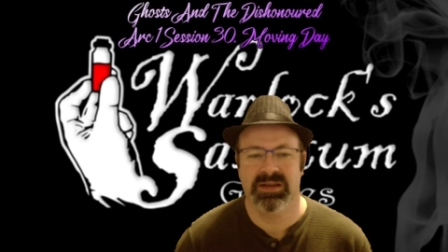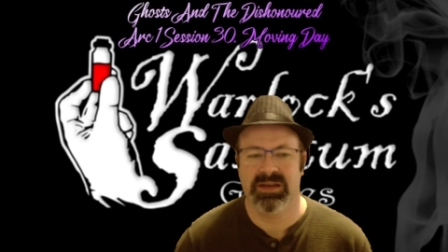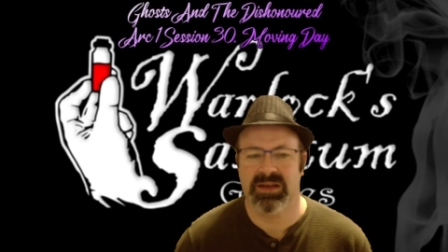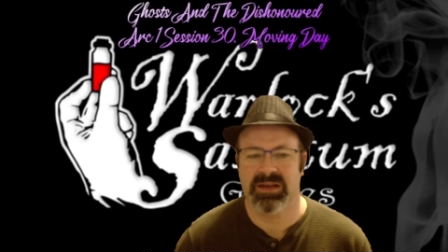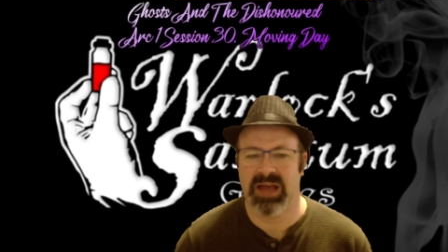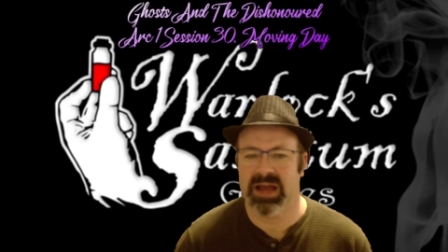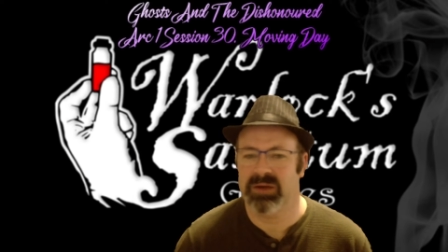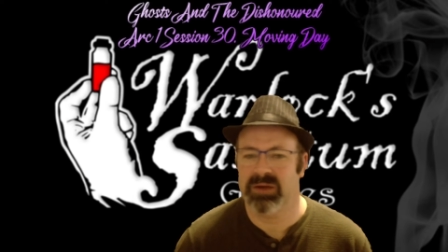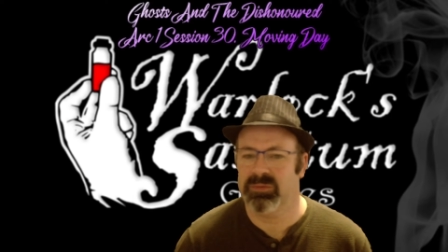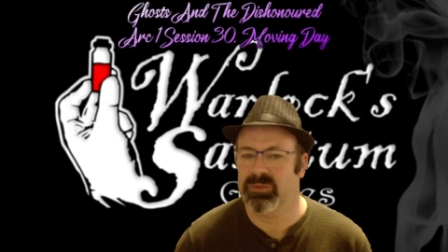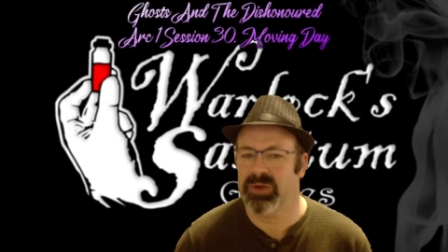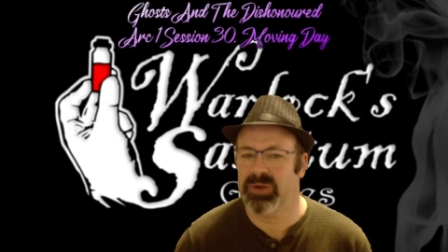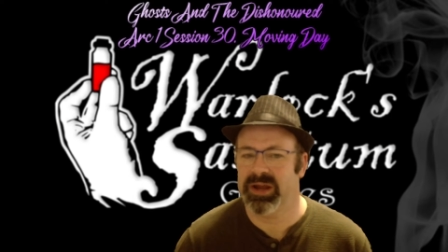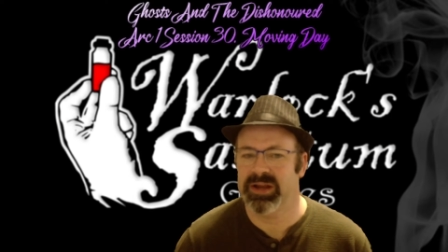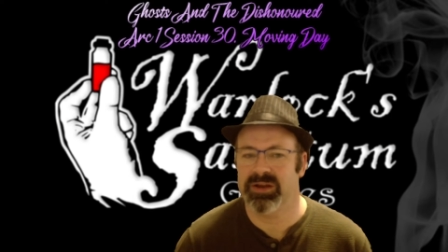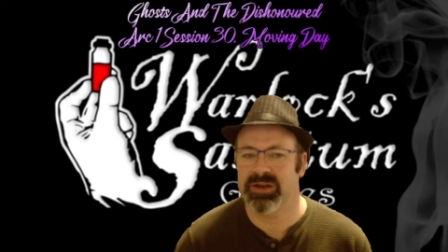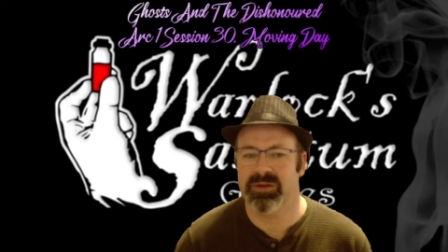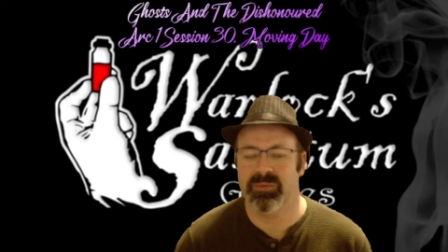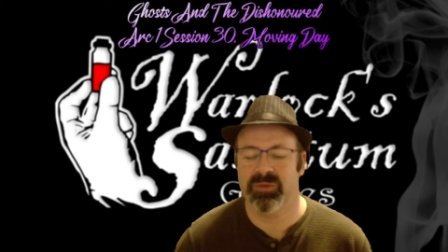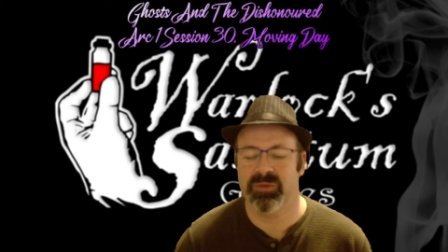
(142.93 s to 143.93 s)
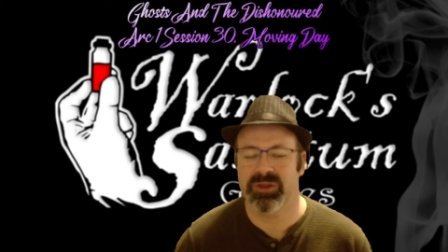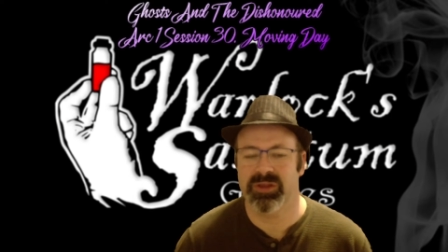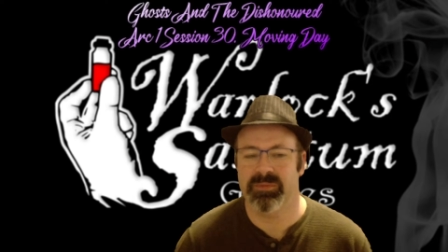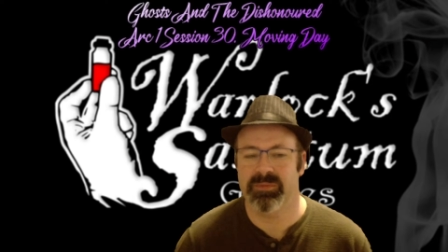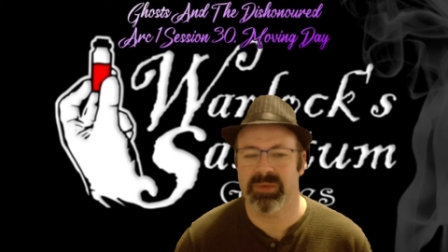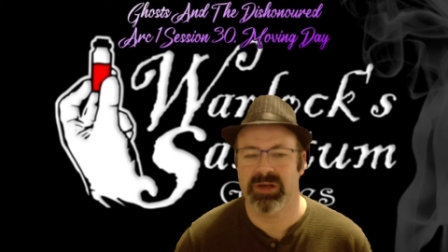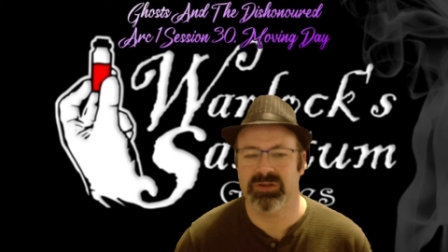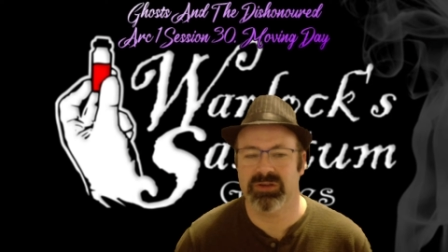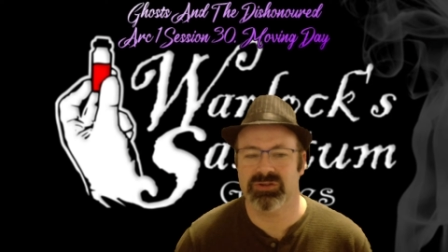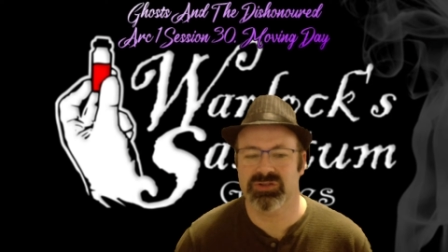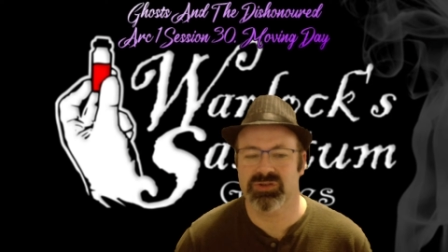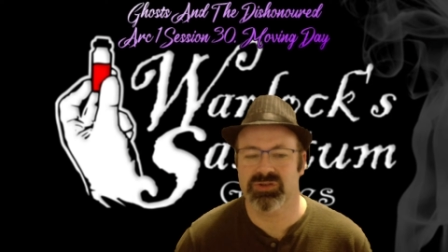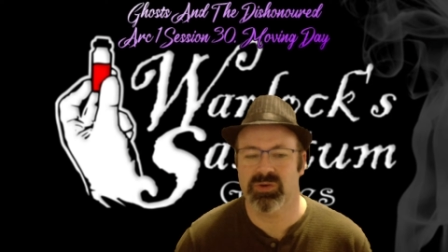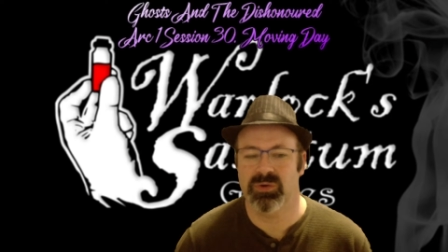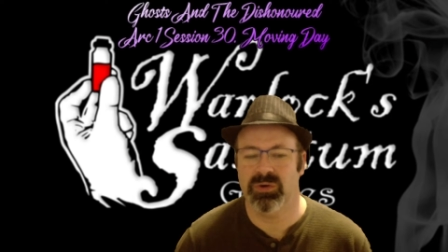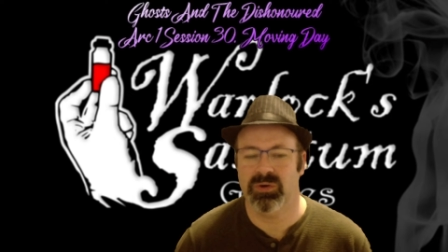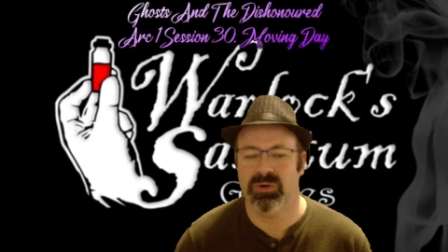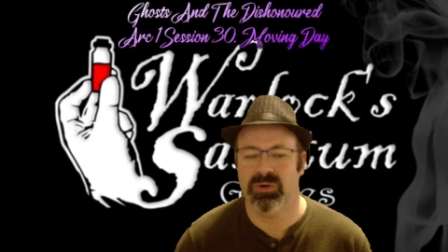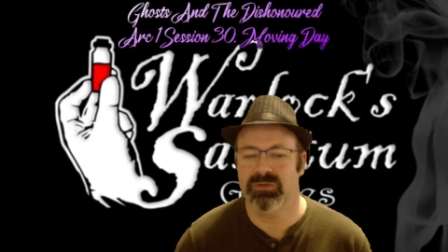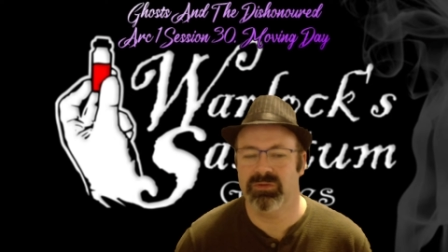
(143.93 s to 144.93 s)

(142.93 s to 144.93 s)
at random when the bells toll.